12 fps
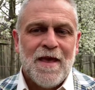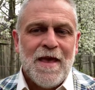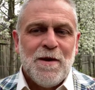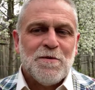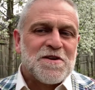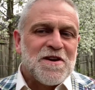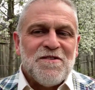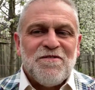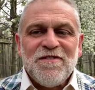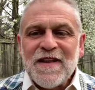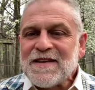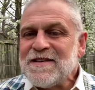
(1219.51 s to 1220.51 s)
He was
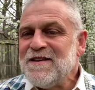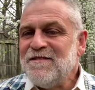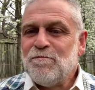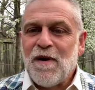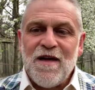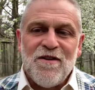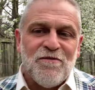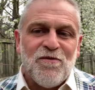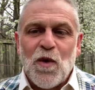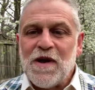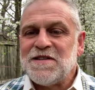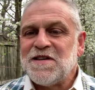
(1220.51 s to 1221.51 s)
conflicted by the
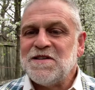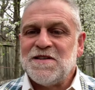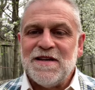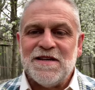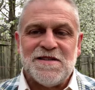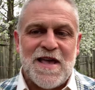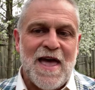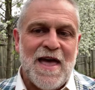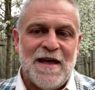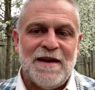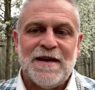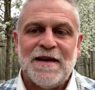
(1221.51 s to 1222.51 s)
voices in his
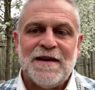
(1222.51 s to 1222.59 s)
head